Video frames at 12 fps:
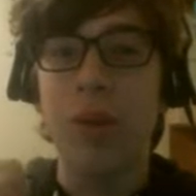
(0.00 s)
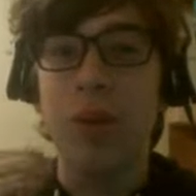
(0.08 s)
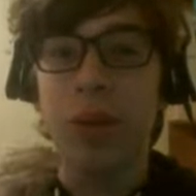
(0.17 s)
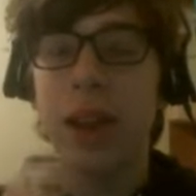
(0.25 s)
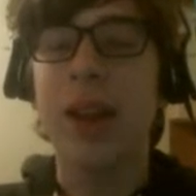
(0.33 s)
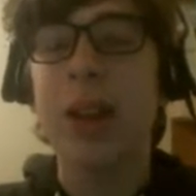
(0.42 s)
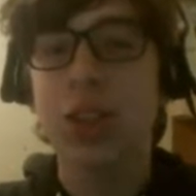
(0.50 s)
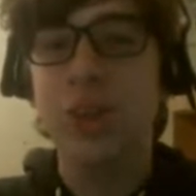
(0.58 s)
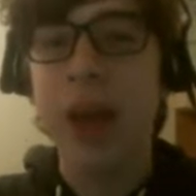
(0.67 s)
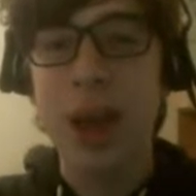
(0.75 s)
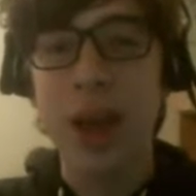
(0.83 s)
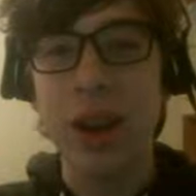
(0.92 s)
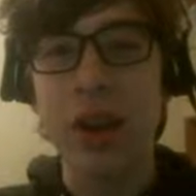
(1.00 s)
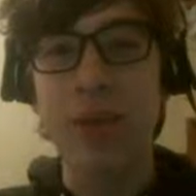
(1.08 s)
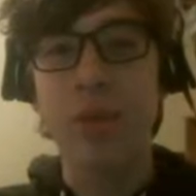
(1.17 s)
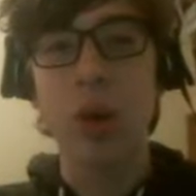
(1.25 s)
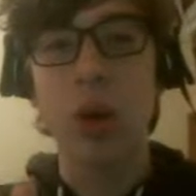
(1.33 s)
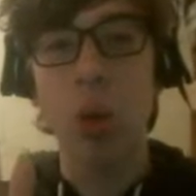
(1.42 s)
second in Japan,
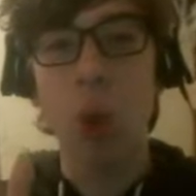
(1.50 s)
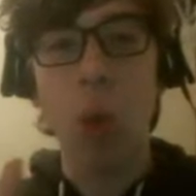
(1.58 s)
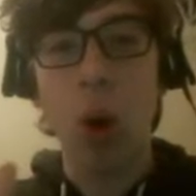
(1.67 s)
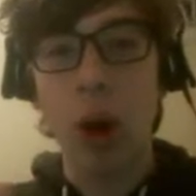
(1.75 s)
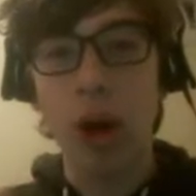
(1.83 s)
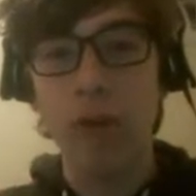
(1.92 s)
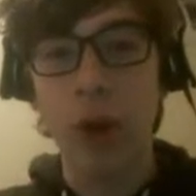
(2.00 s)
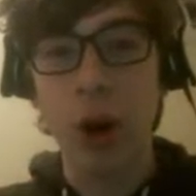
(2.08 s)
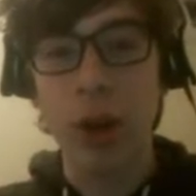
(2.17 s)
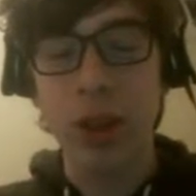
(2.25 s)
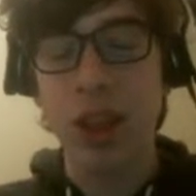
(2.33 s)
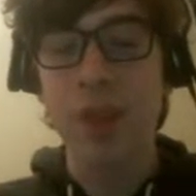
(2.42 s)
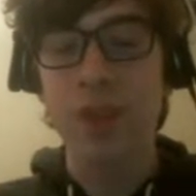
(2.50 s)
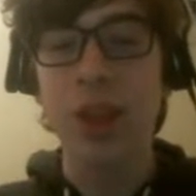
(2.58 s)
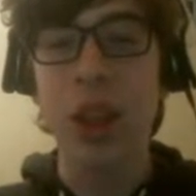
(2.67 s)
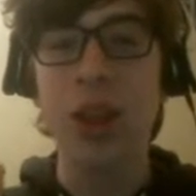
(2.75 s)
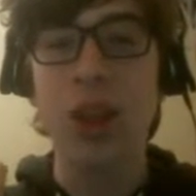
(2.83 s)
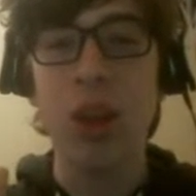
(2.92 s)
first
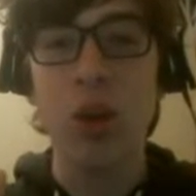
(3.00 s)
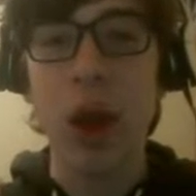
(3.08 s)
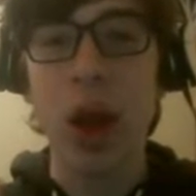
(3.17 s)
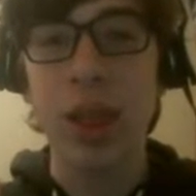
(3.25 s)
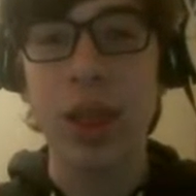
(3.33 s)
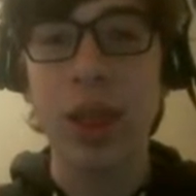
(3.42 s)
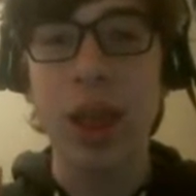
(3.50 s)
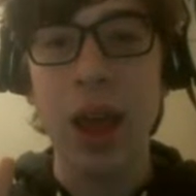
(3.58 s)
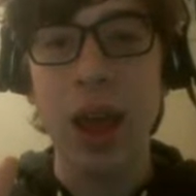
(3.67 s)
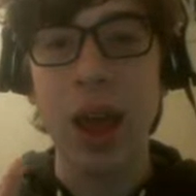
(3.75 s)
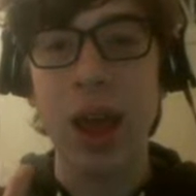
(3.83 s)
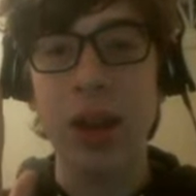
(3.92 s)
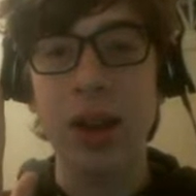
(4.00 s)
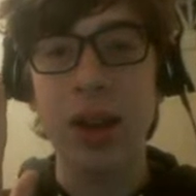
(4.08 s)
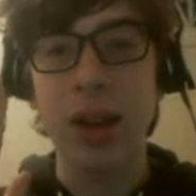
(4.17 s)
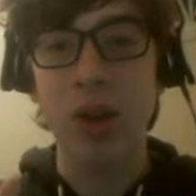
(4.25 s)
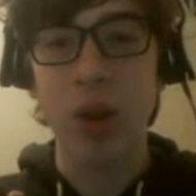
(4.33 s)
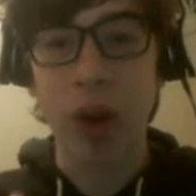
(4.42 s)
in the US and
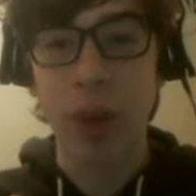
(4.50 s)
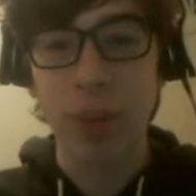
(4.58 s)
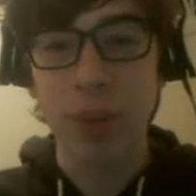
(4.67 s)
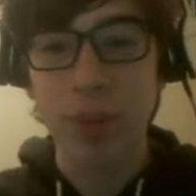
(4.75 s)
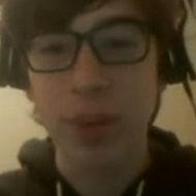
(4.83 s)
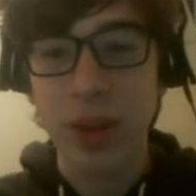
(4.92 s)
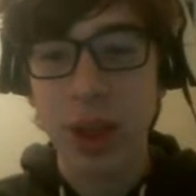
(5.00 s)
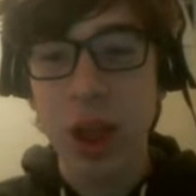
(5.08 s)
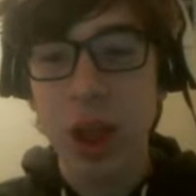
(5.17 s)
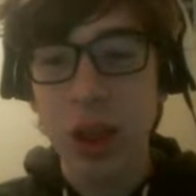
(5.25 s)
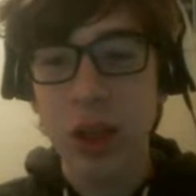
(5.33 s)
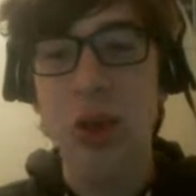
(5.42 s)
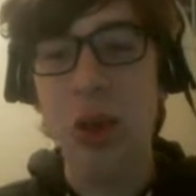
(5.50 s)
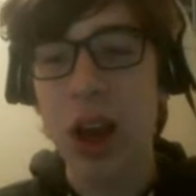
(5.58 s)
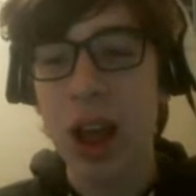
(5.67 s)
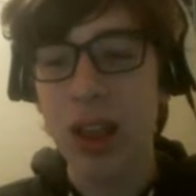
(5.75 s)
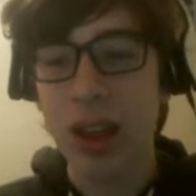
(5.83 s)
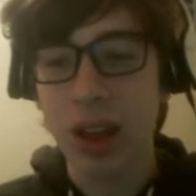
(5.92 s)
Europe. Sora
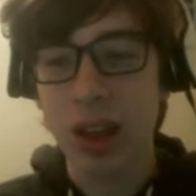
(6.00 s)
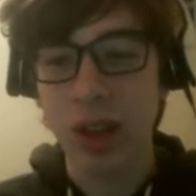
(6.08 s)
has a